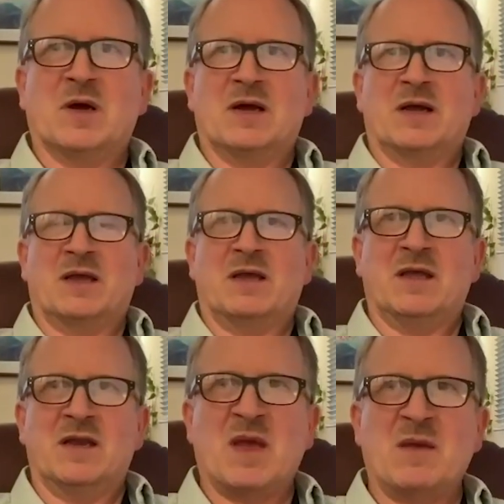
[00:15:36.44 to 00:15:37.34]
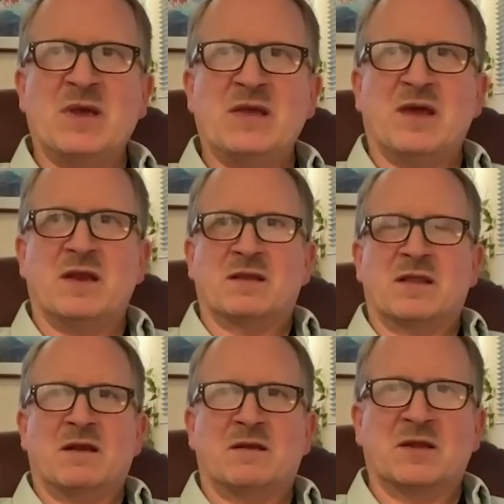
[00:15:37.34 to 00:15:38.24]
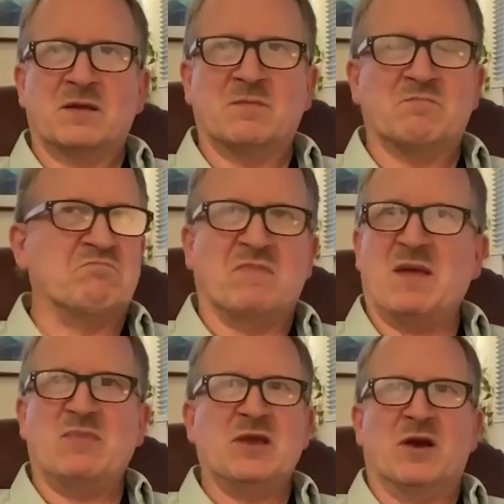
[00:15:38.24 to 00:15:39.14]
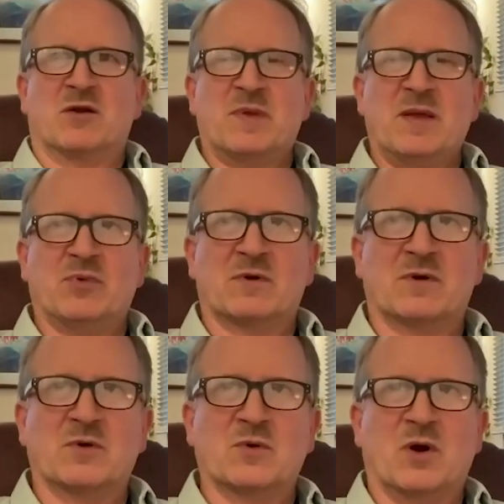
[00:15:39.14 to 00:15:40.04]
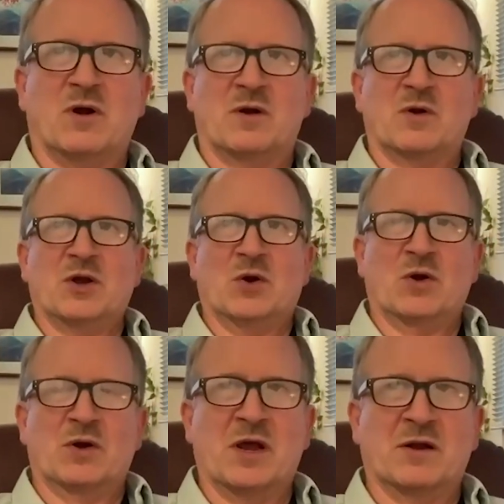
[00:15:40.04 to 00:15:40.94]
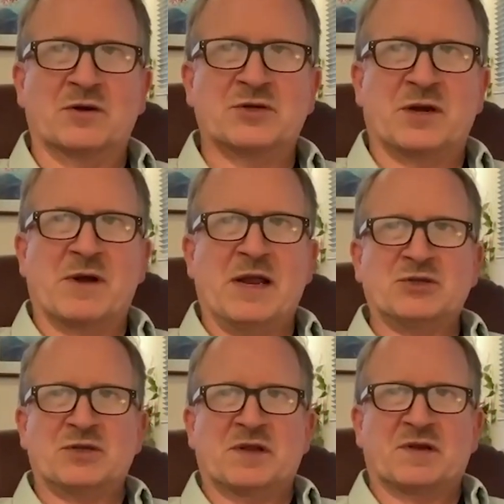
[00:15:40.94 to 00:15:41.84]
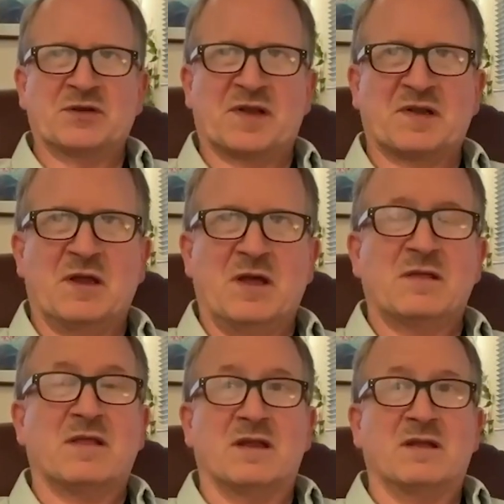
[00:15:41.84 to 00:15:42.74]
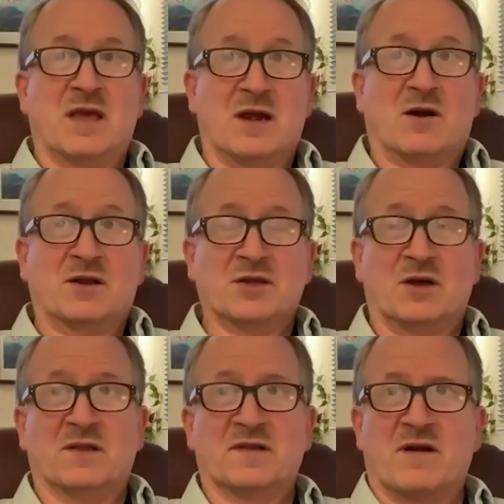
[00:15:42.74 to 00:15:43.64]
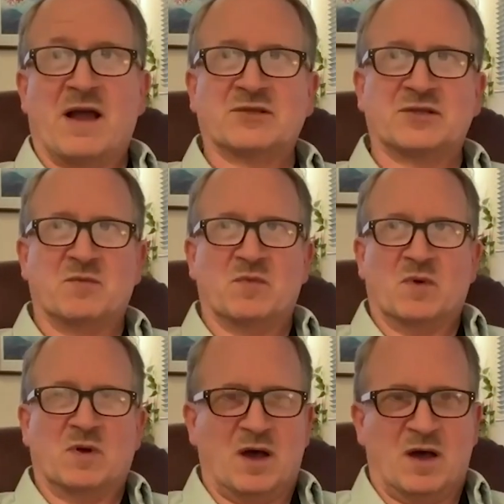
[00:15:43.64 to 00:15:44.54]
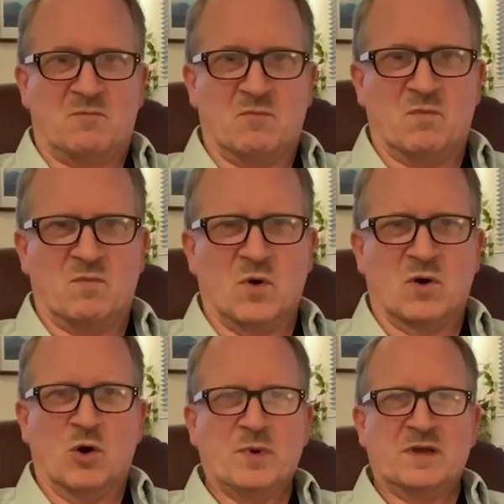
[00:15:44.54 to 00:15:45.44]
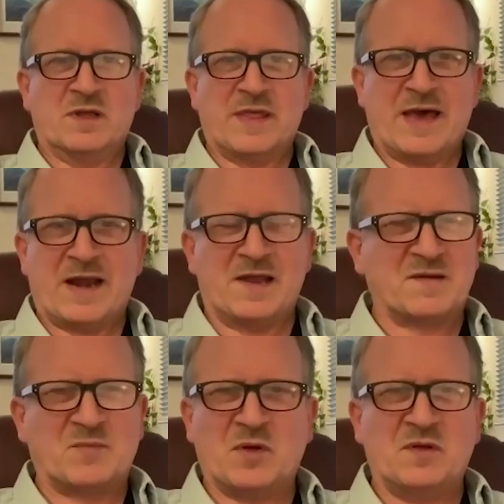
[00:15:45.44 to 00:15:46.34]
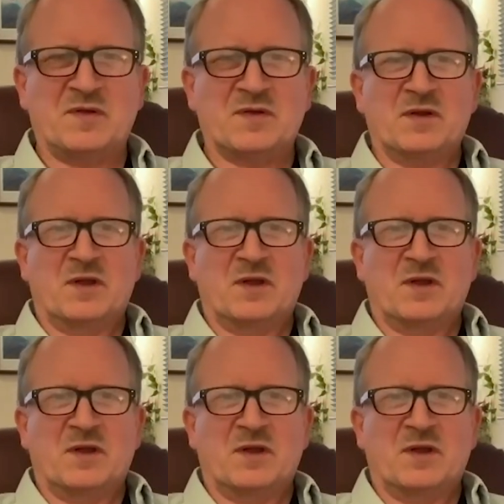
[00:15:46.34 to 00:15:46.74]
it may be that maybe younger people or younger generations are just that our adults are actually more open to that, I suppose.